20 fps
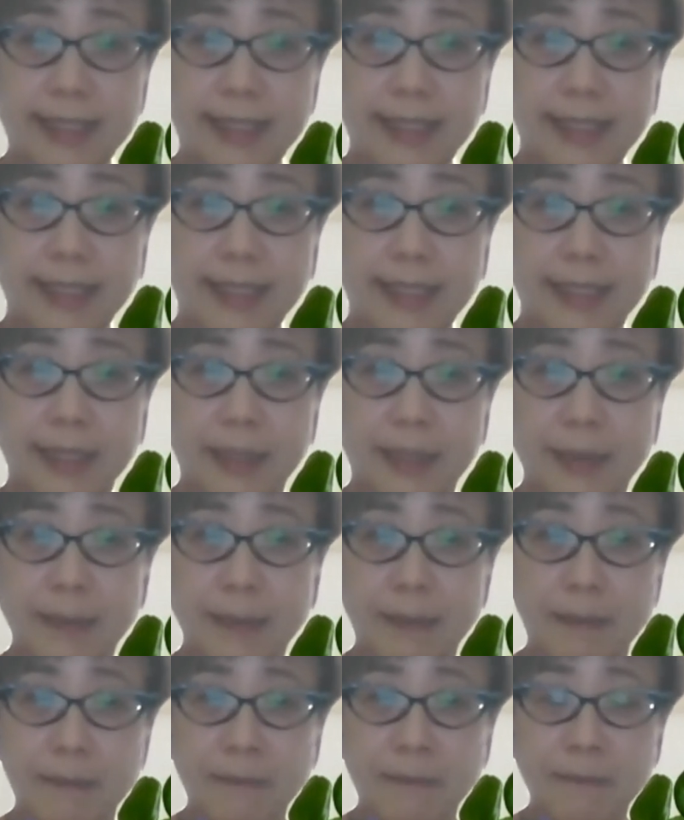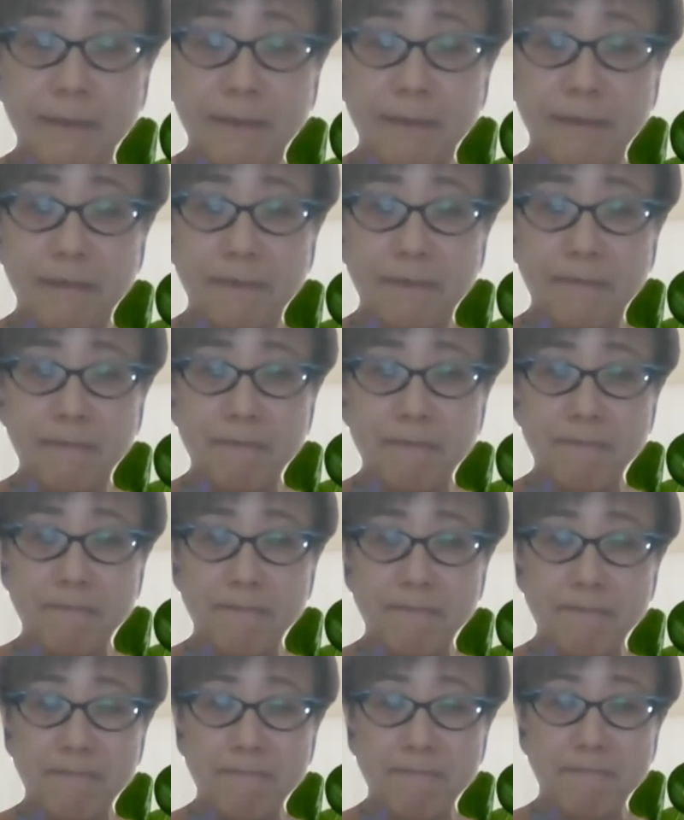
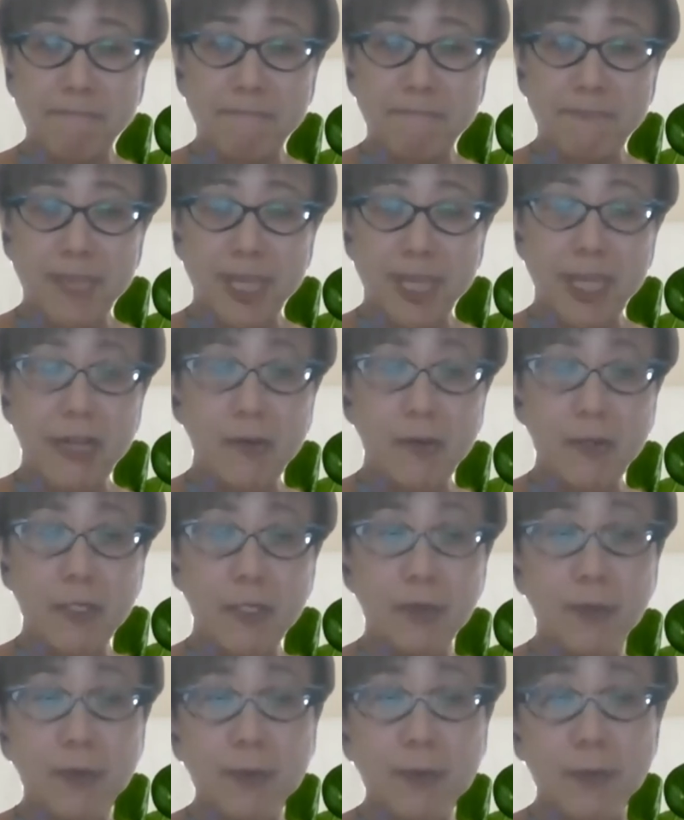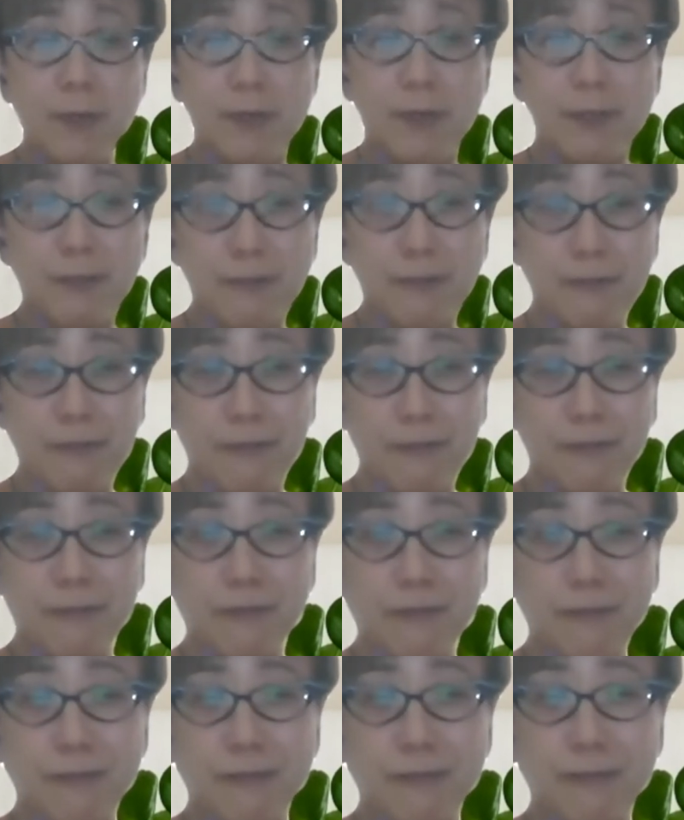And I was approached to
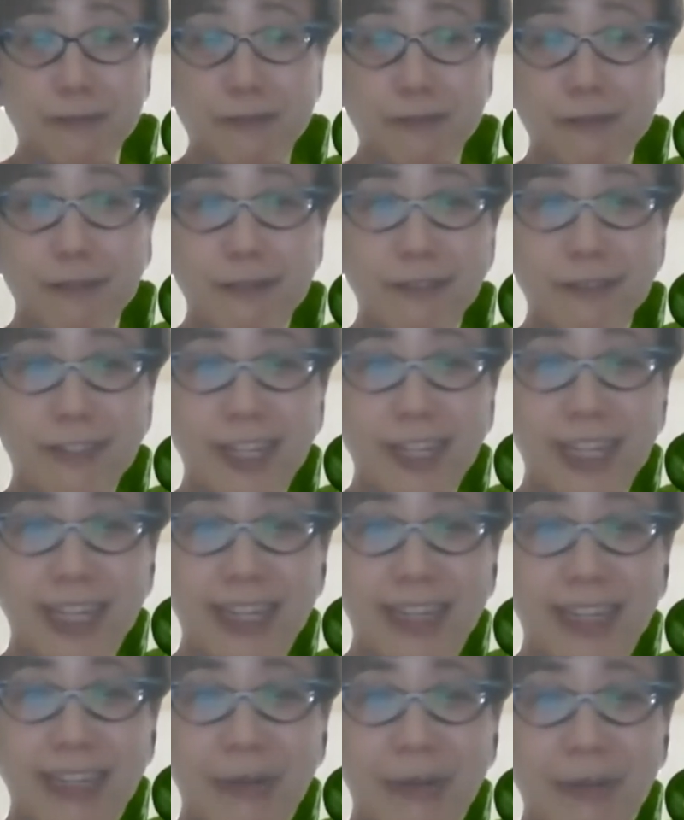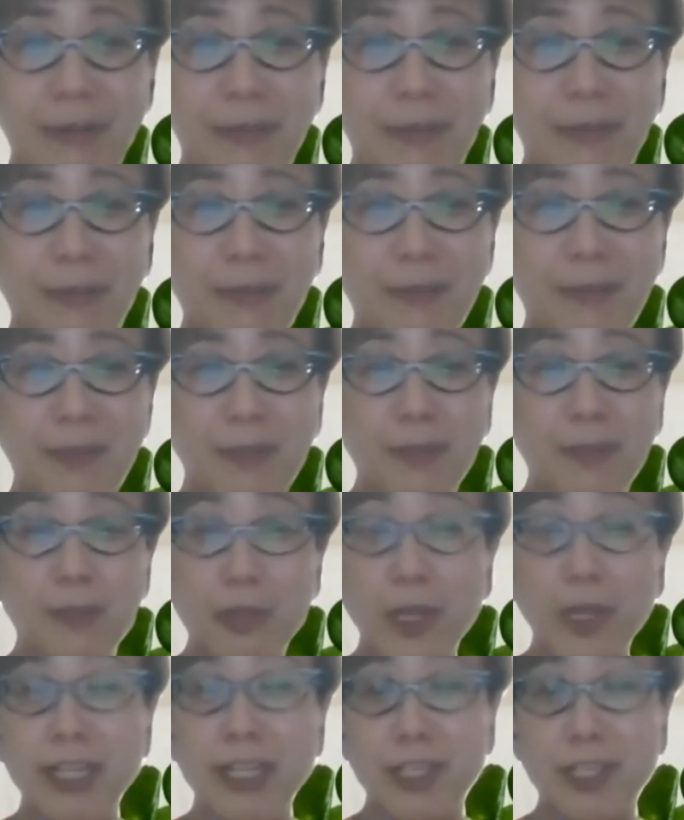join a
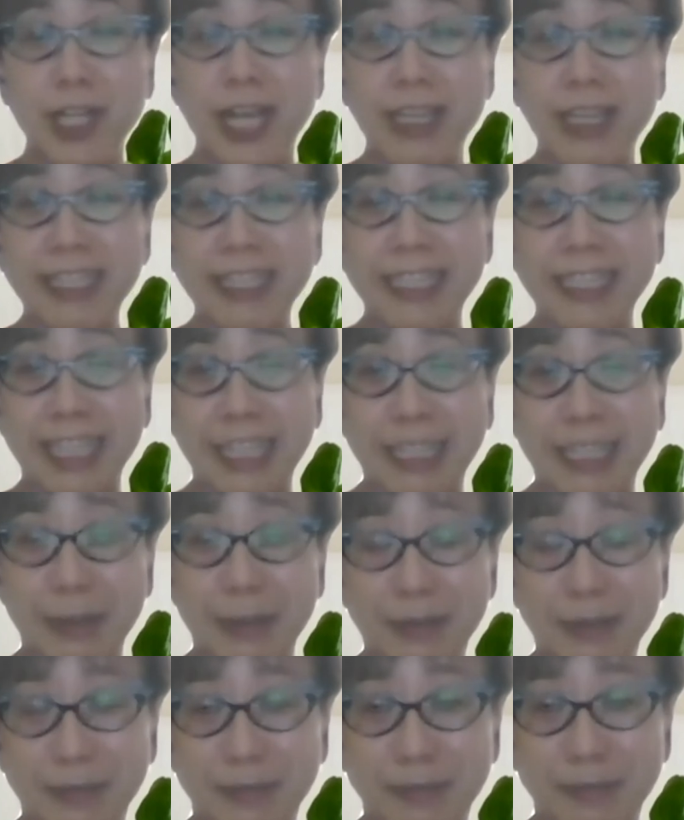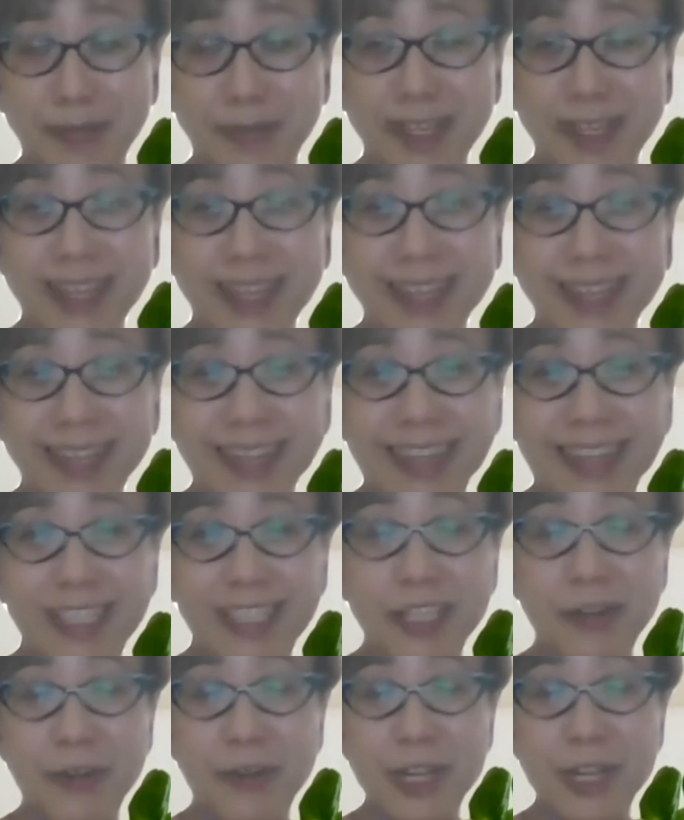Chinese startup.
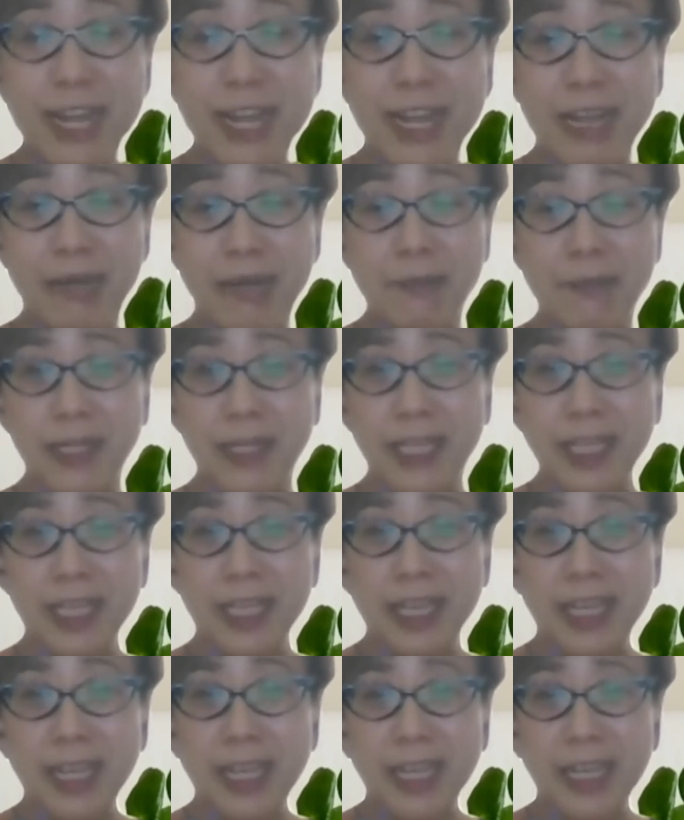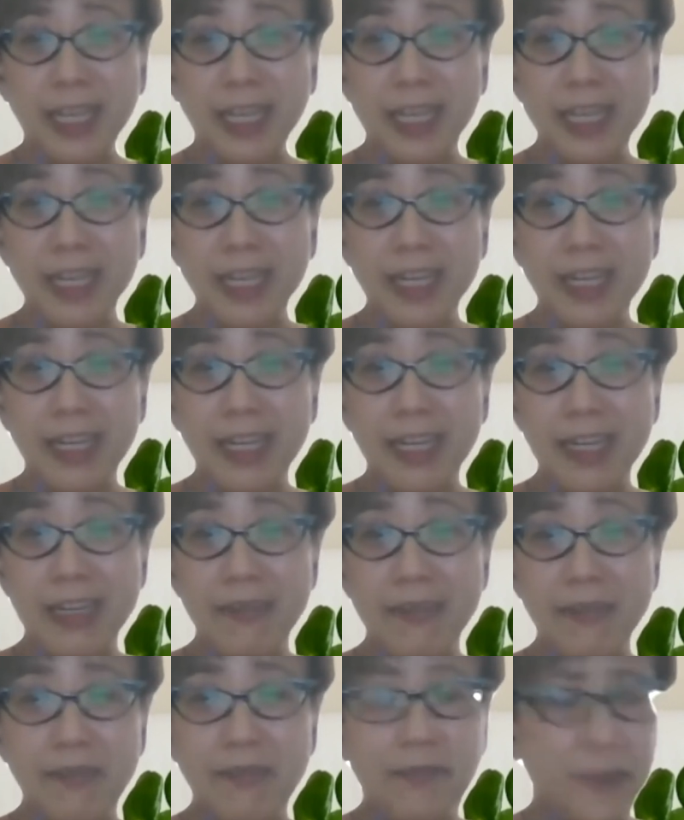It's a green tech company.
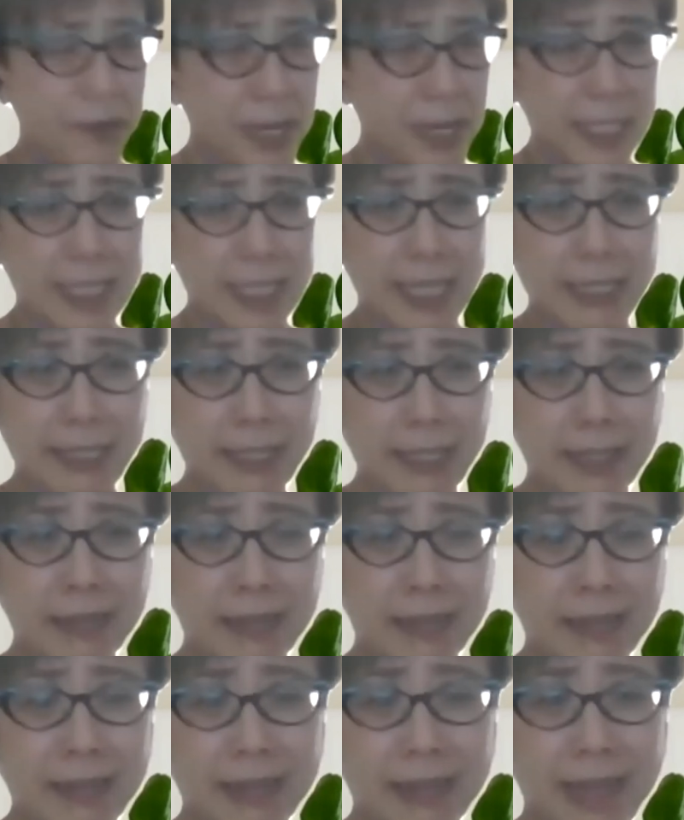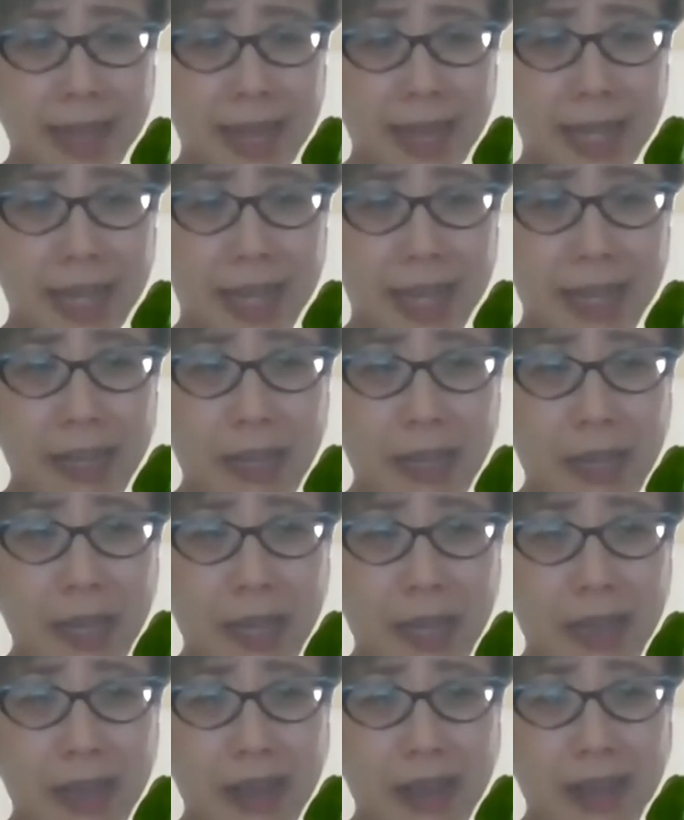Very exciting. I
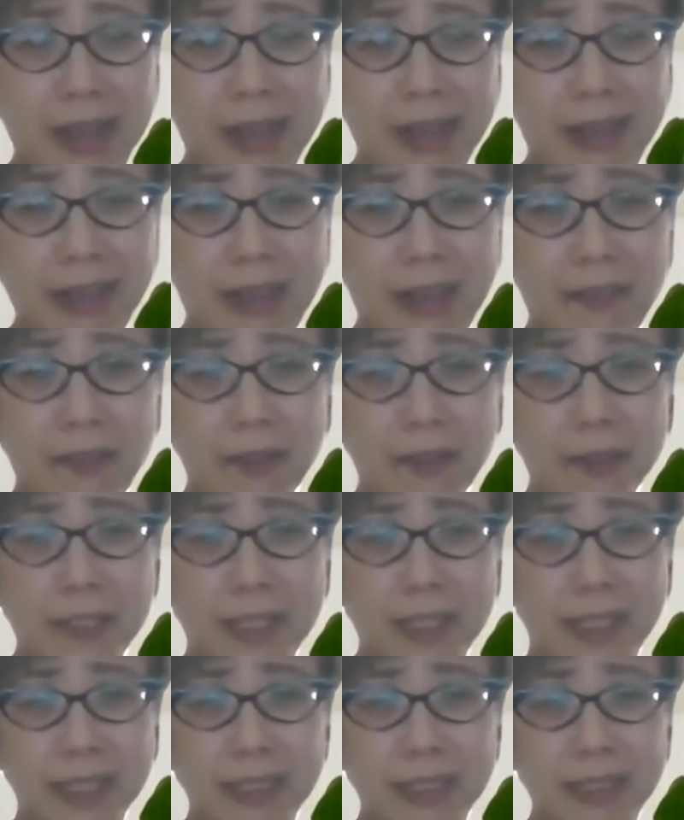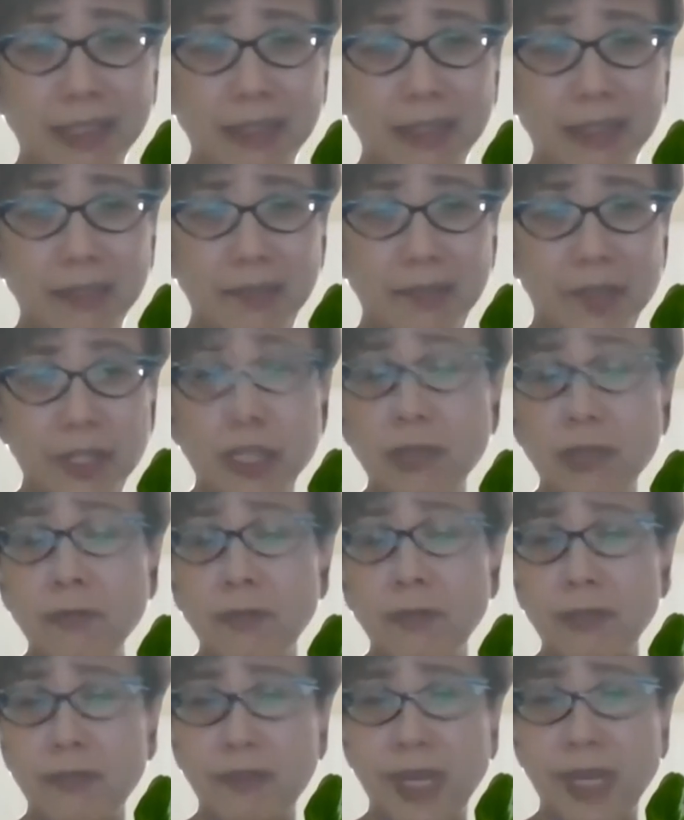felt that the vision
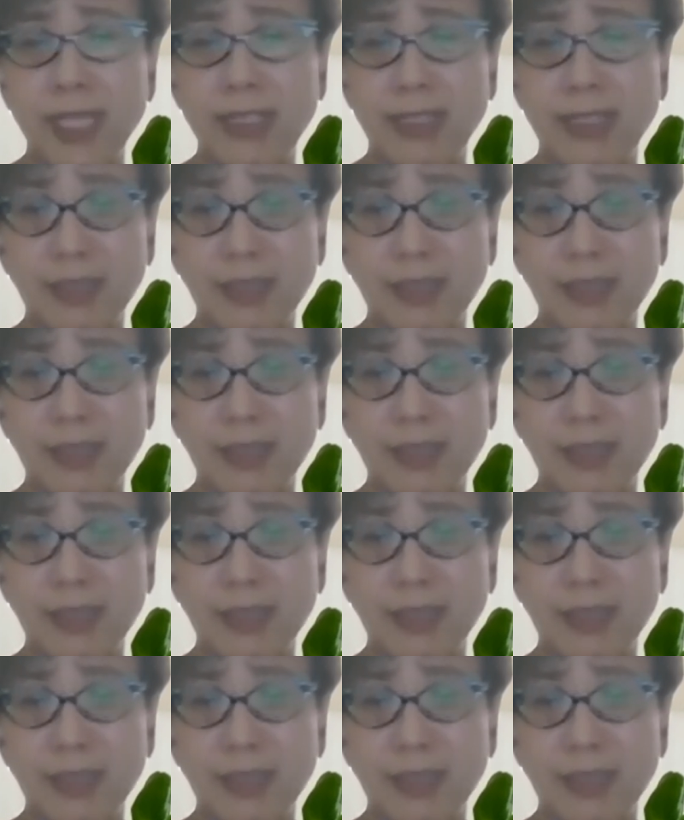was right.